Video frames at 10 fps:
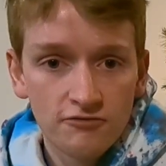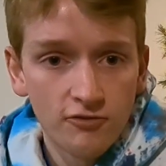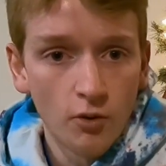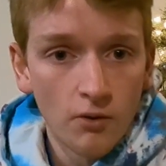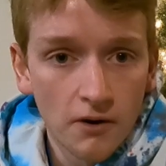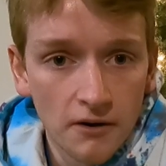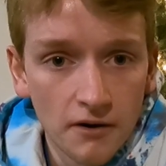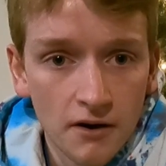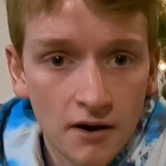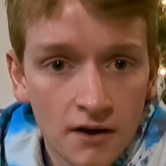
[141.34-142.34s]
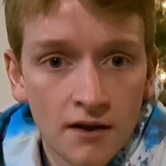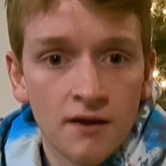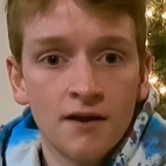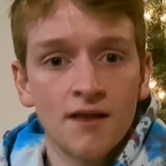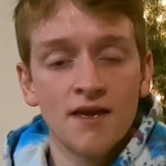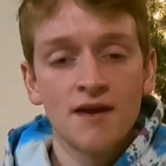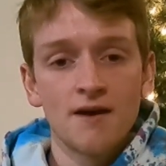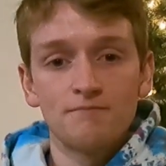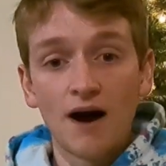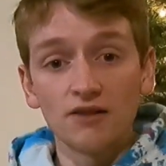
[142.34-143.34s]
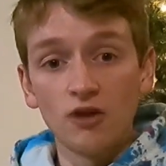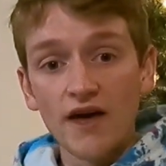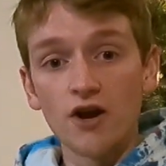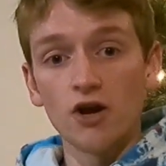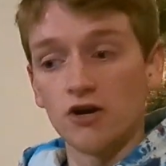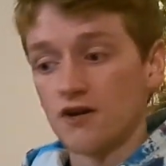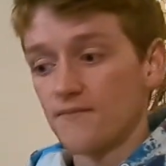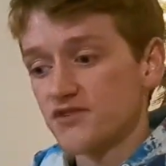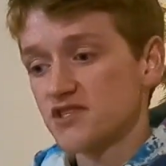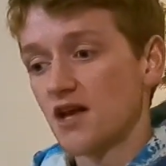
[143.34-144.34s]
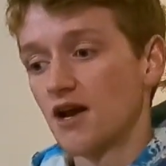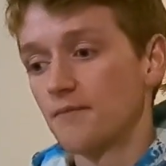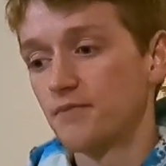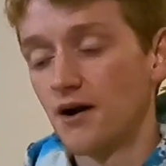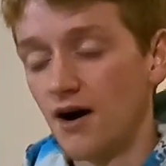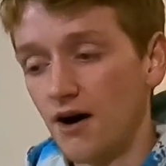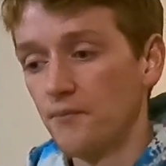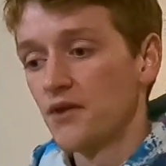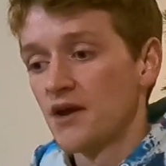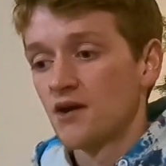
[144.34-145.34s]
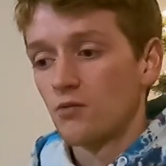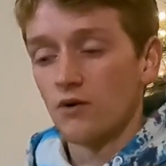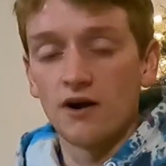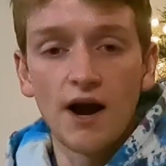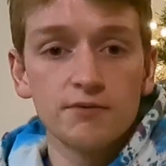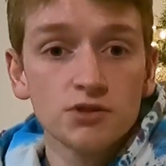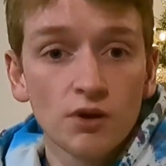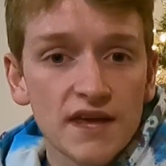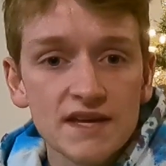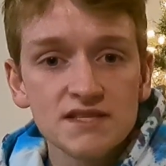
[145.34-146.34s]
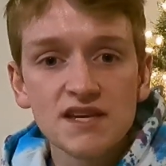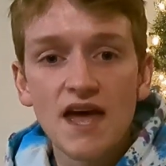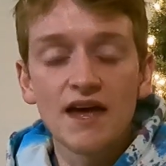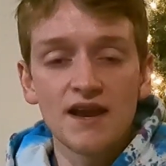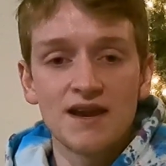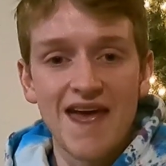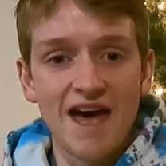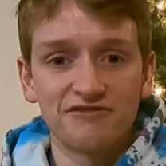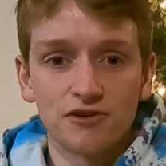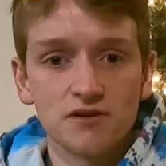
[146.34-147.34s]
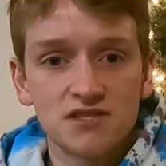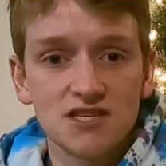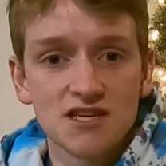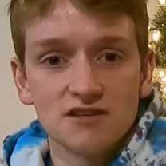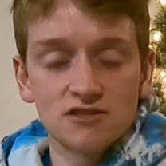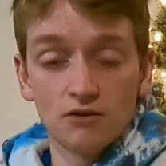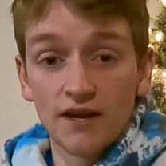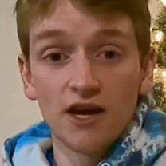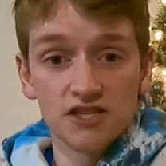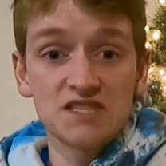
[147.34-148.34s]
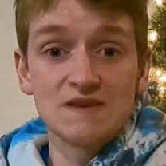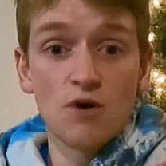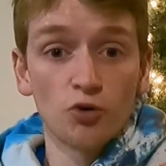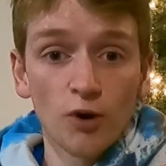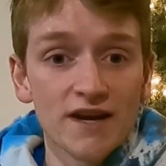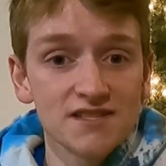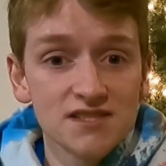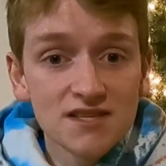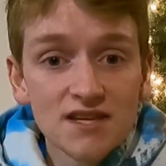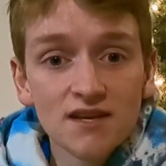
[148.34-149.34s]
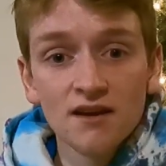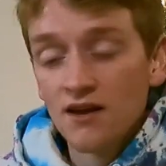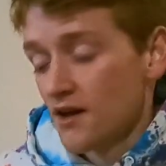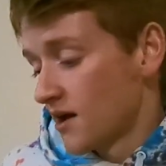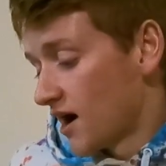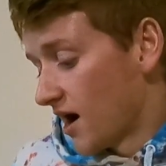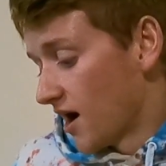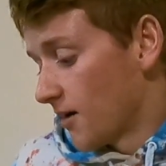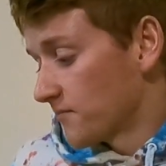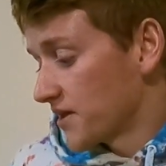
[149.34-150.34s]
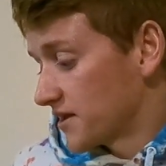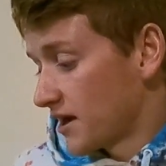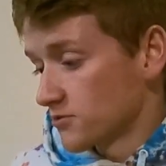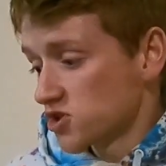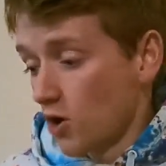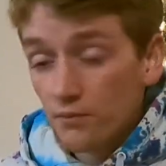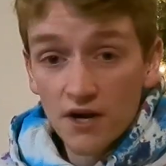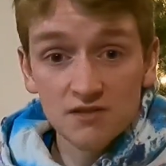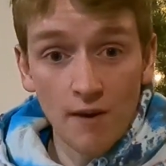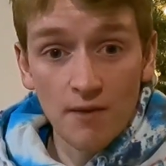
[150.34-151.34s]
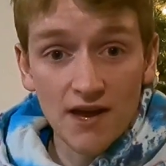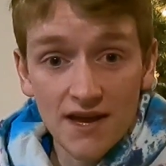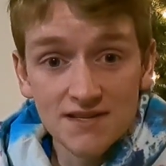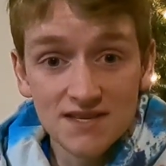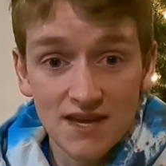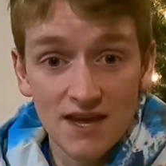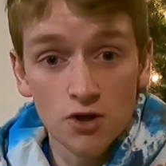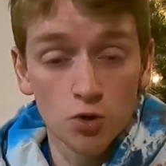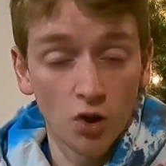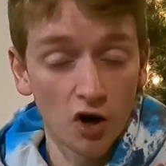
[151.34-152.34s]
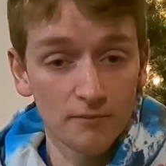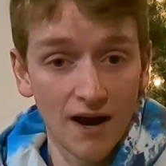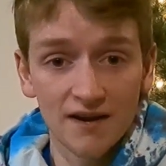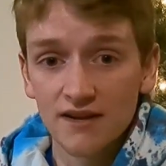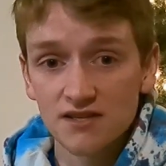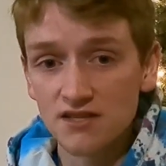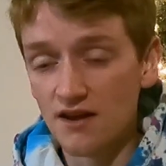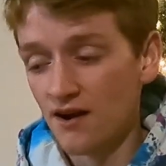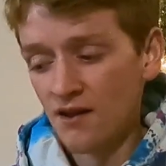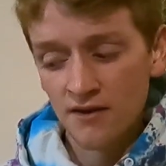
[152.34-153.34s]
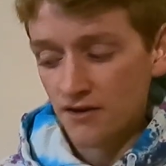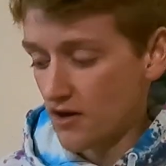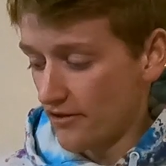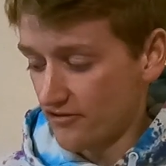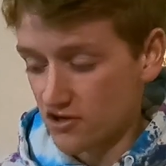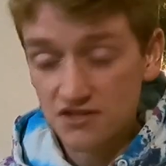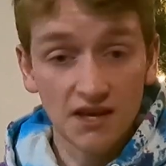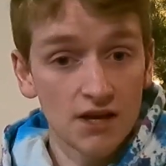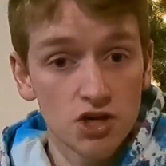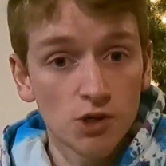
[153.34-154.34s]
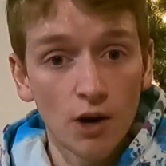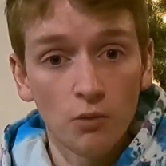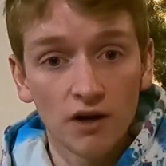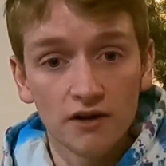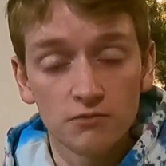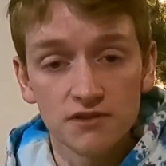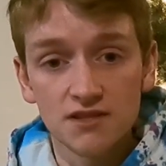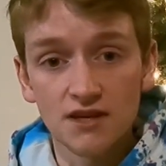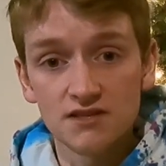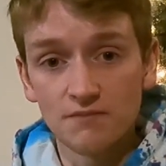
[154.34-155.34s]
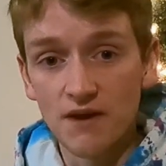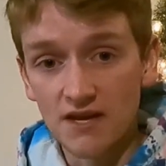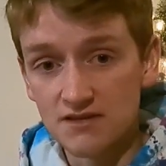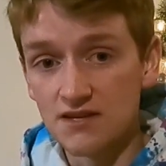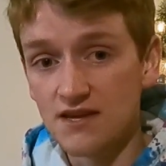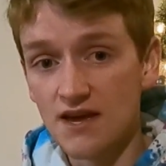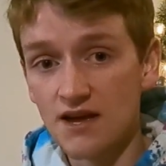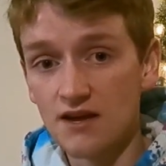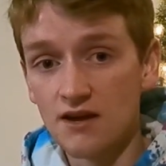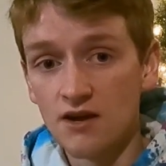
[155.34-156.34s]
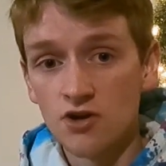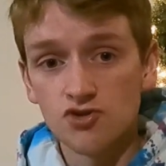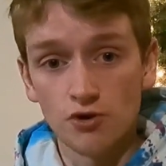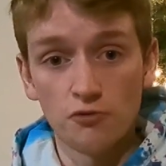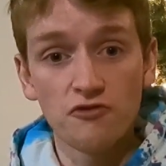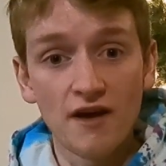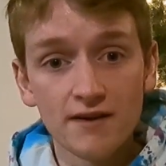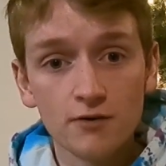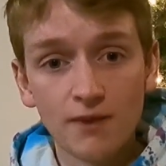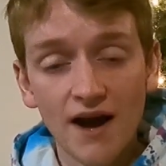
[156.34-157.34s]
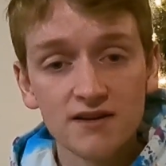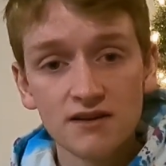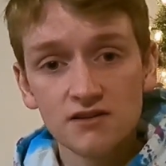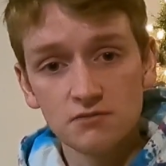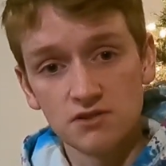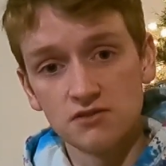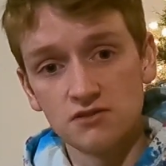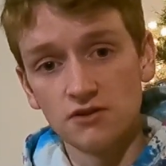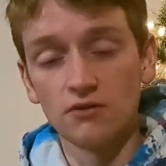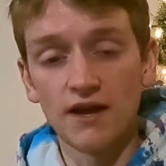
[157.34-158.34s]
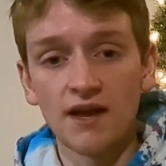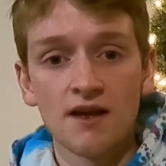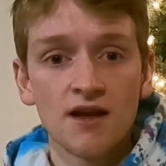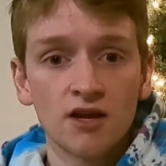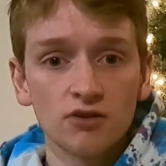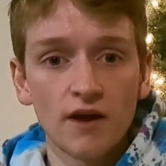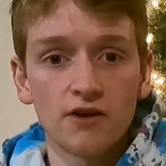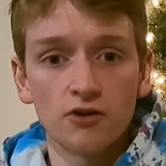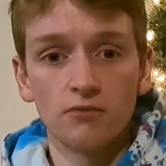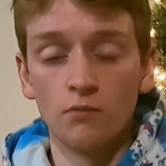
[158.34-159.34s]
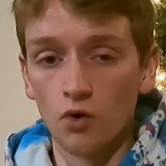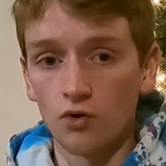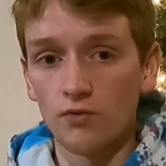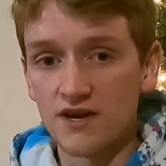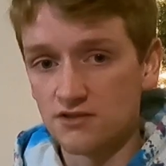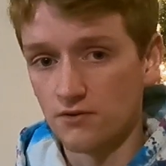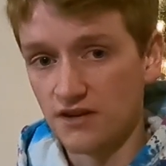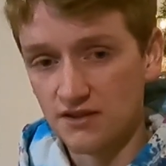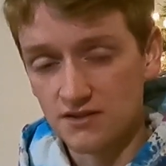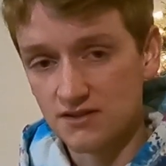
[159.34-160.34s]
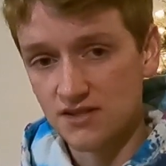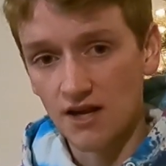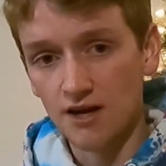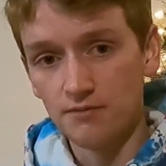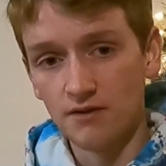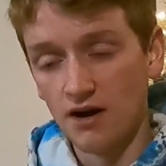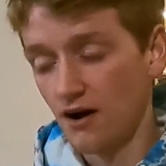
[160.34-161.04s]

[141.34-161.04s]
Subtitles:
for my lighter setup, where I was looking to get an effort ski, so like a Skimo race ski, and I was so impressed by my ATK Coular bindings that the first thing I knew I wanted was to get some ATK Trofeo bindings, which is their like lighter, more race-oriented setup,